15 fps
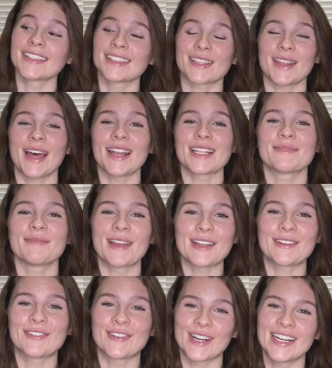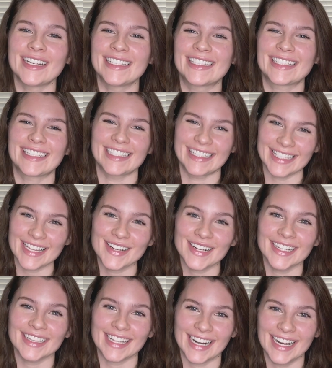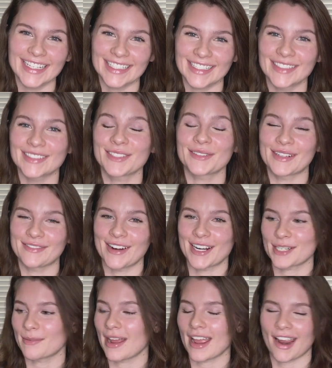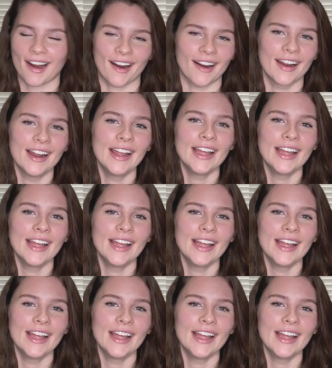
So that is my first secret that I do to refresh my hair.